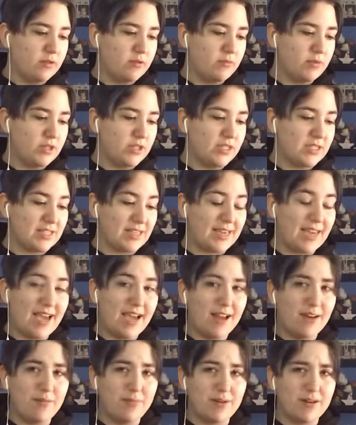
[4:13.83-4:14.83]
as much as I
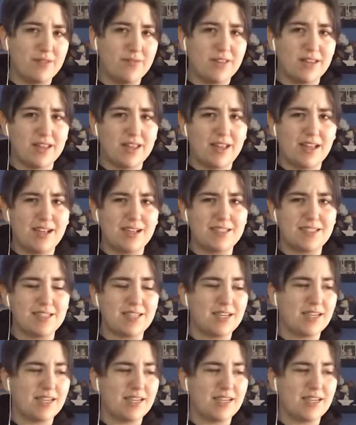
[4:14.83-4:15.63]
can, but other than that, it's